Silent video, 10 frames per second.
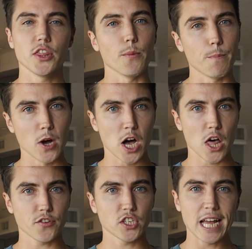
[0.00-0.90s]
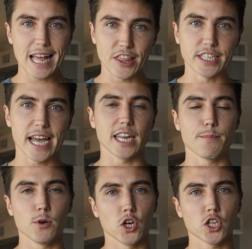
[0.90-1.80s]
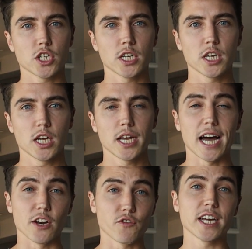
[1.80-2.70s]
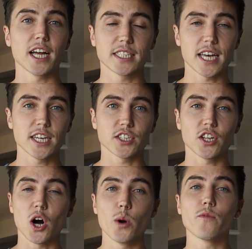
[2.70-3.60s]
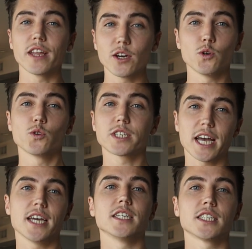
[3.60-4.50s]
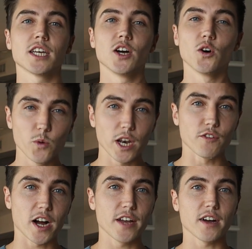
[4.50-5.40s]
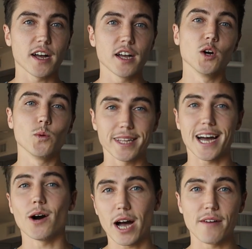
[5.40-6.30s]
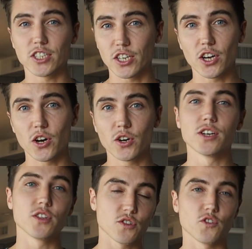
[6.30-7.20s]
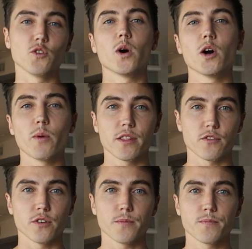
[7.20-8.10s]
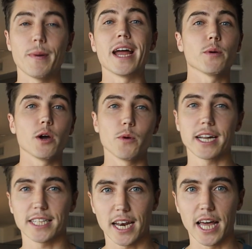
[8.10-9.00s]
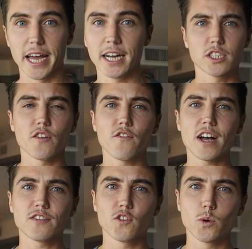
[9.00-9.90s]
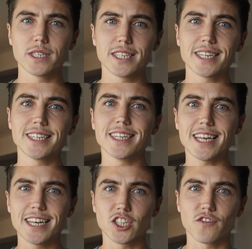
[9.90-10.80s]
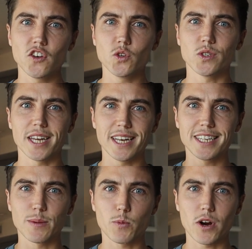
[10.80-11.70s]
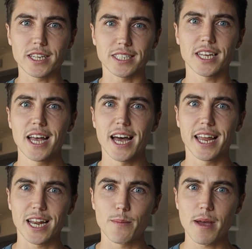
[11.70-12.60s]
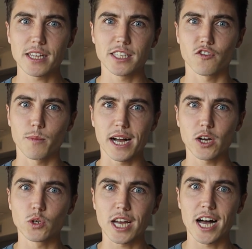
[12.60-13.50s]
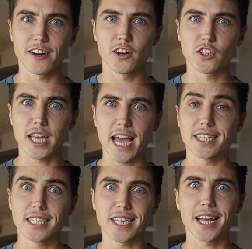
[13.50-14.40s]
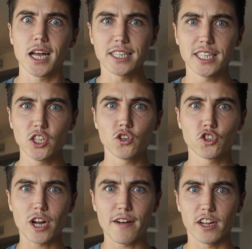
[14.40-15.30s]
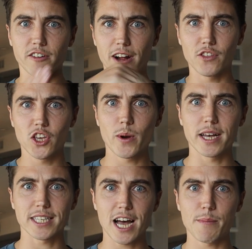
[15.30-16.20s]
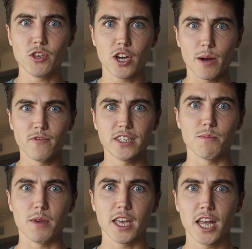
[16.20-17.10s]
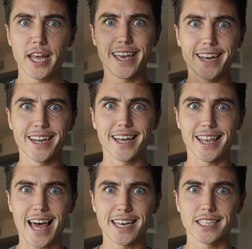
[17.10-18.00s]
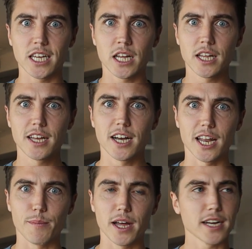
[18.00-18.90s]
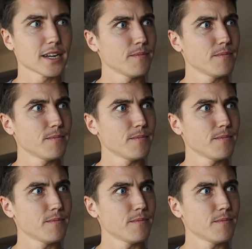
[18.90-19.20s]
that birthed the daily push, and a realization that hopefully all skaters will arrive at without having to go through what I went through. But anyway, we'll get to that later. So fast forward 6 years into the future, into the present, and I get a message from a guy called Chiroskate, and he's like, I see that you're traveling around the US, how about you come visit me in Atlanta? And I'm like,